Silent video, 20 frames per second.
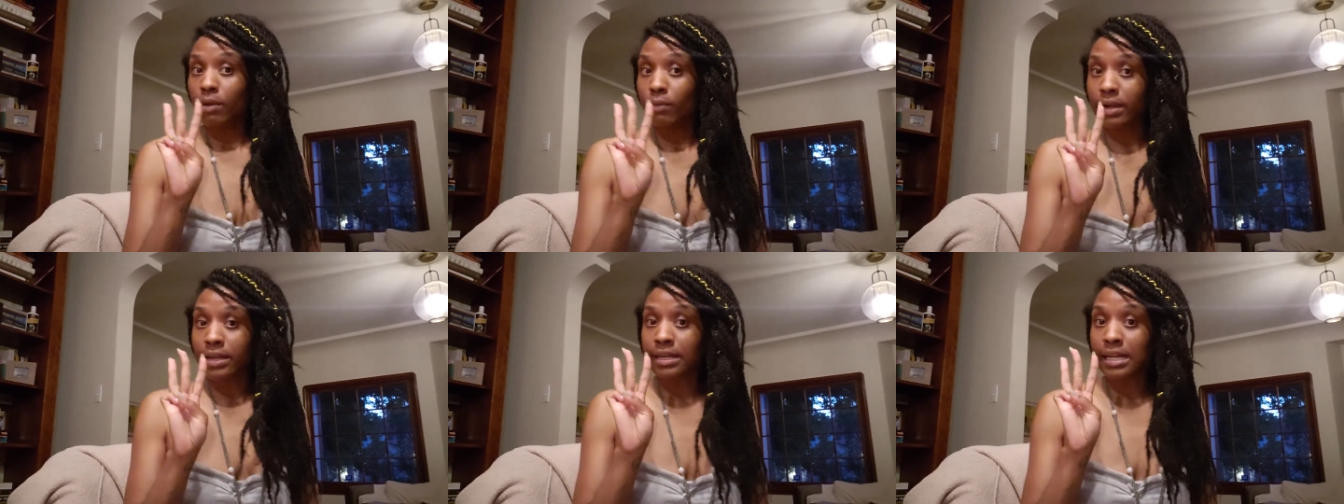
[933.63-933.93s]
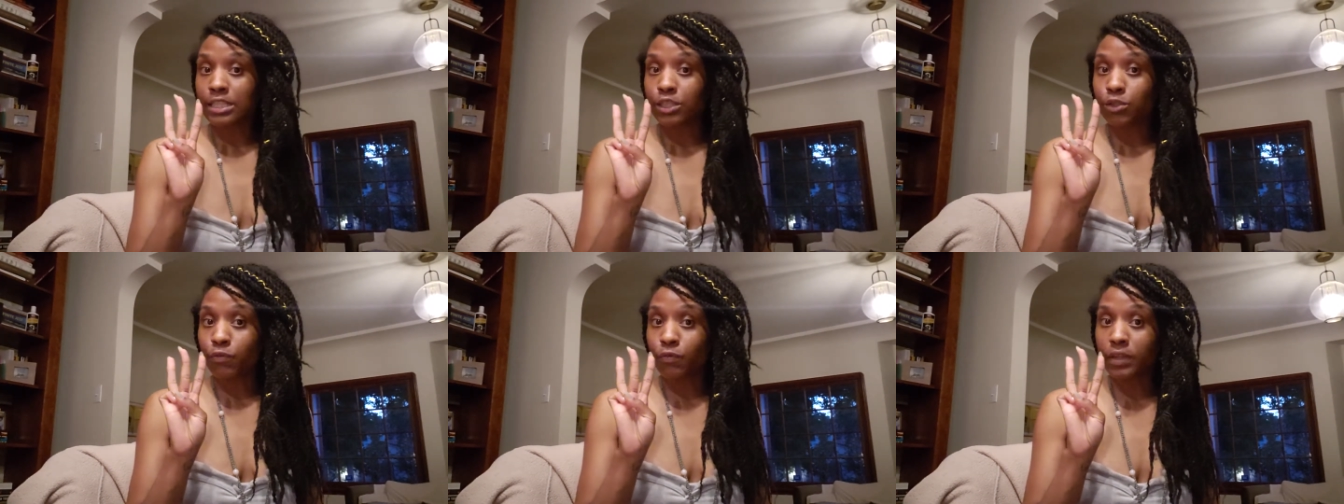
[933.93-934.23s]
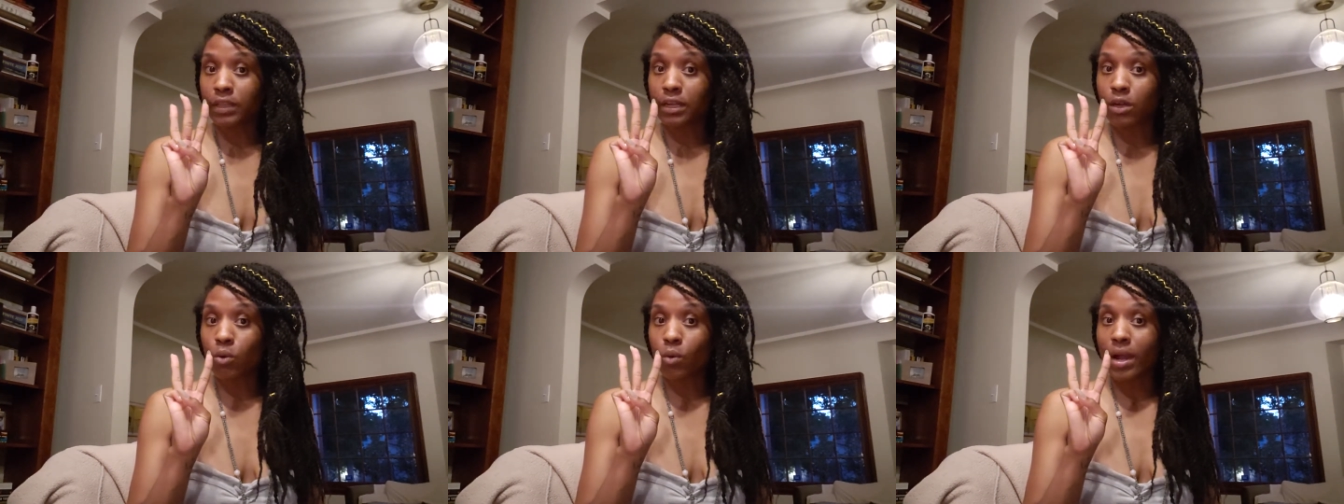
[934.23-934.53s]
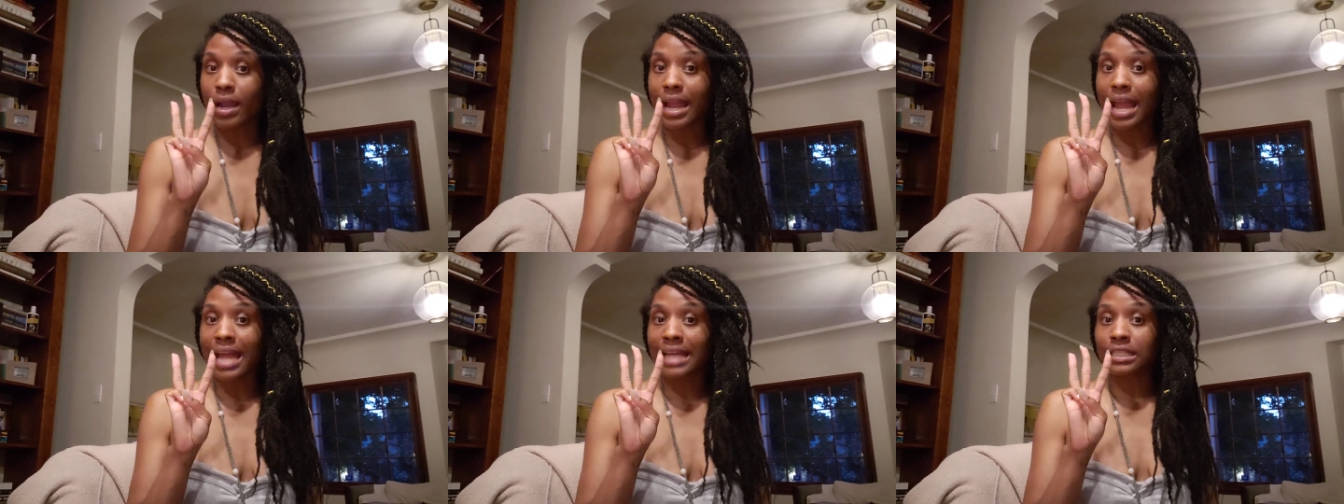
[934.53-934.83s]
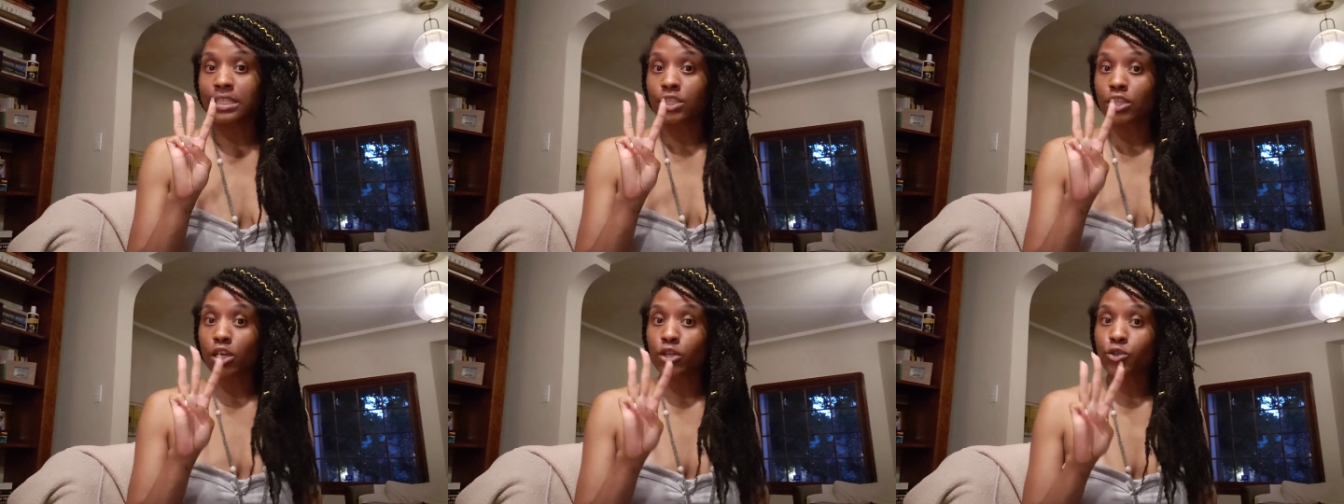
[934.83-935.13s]
recognize you feeling away, and
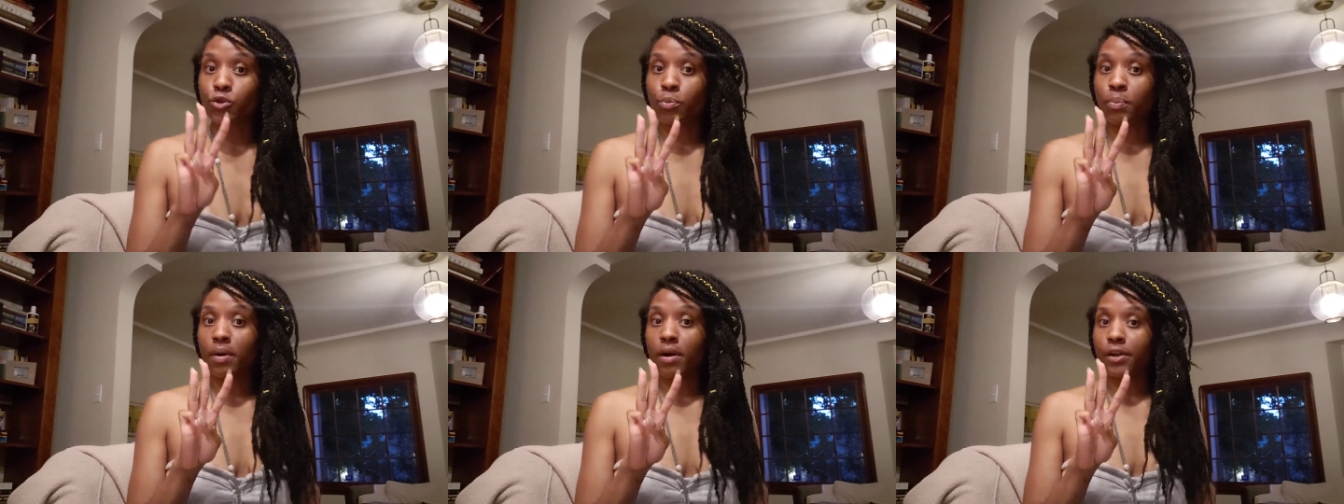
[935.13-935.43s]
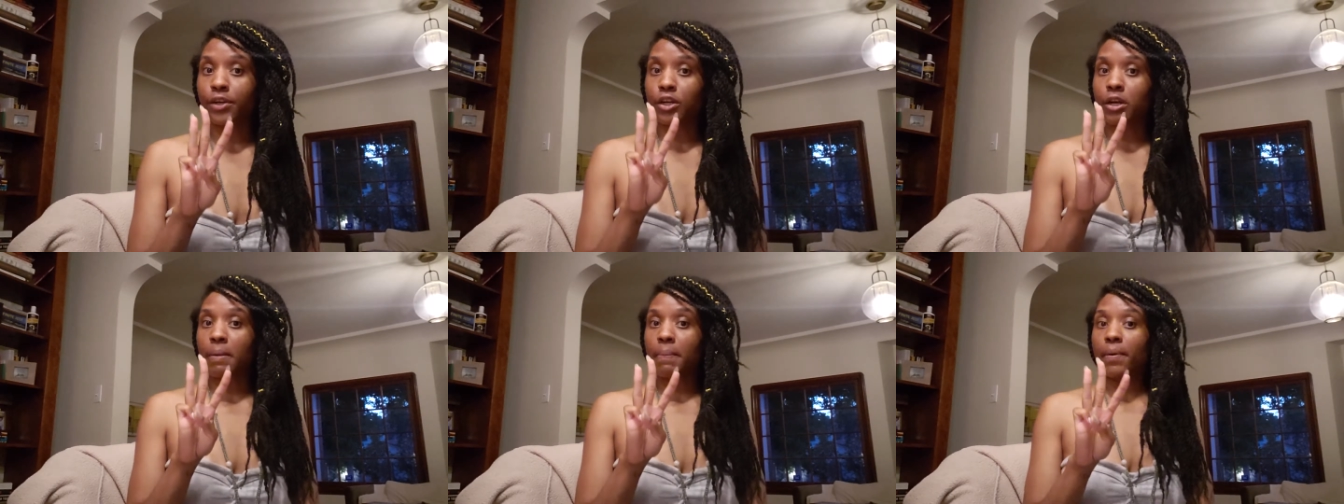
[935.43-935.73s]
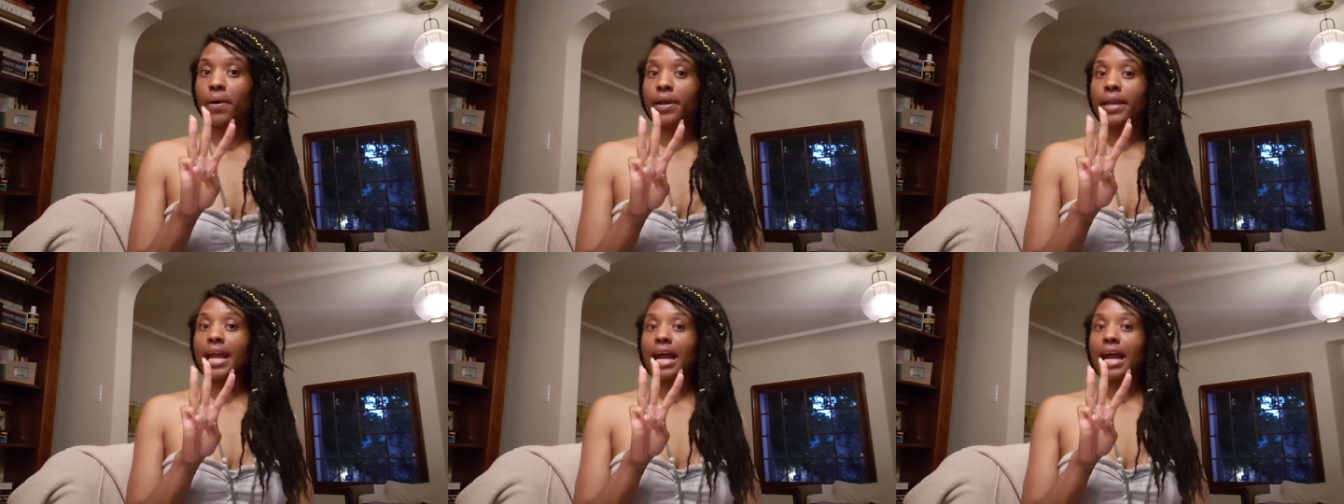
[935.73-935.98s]
start to ponder upon